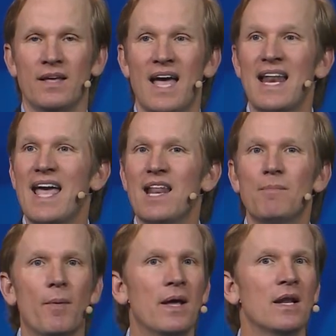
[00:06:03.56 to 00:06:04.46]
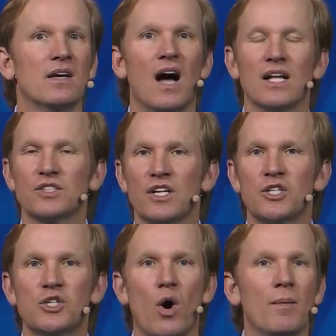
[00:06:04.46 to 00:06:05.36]
at any moment, God's going to
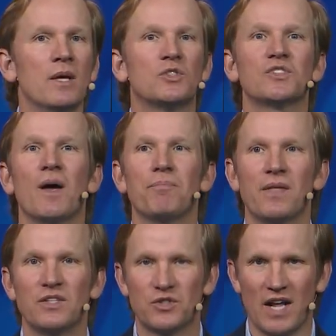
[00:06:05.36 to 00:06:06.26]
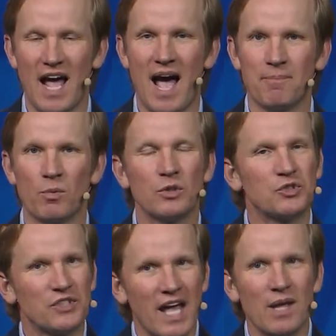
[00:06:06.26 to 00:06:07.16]
show up. Something's going to happen. We're
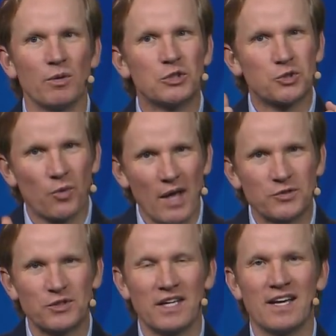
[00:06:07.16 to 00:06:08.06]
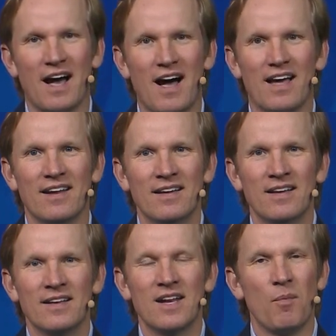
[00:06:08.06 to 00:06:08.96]
standing, we're trusting God.
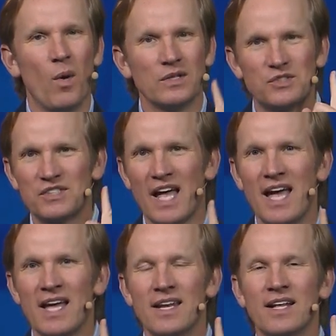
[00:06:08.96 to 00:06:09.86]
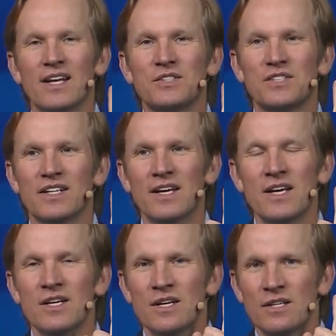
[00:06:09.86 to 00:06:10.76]
Number one, stand, listen,
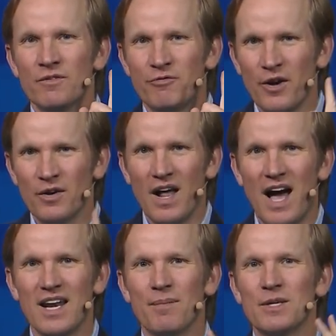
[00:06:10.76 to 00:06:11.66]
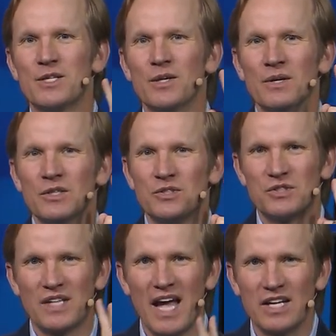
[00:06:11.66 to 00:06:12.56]
fear not. Number two,
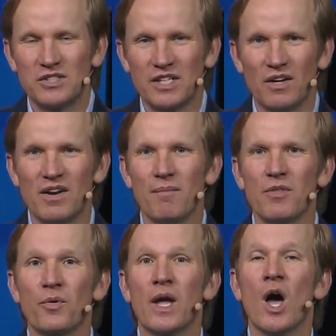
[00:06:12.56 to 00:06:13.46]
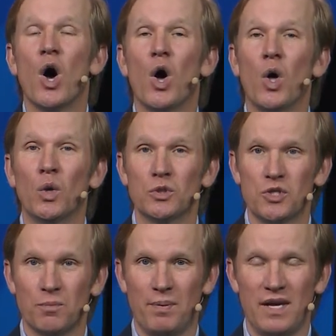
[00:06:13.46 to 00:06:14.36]
stand still. Number three, hold
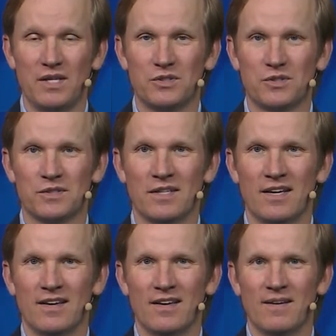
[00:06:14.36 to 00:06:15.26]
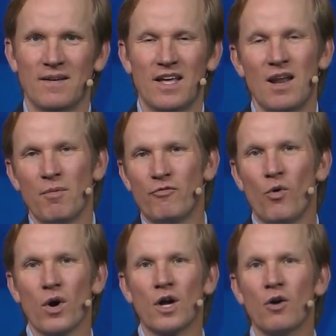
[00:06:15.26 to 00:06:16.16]
your peace. And number
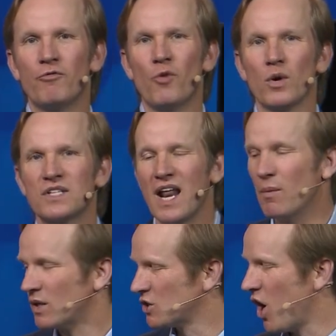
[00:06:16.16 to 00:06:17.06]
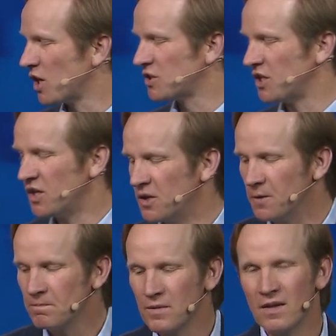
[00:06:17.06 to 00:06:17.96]
four, go forward. Today I want to talk to you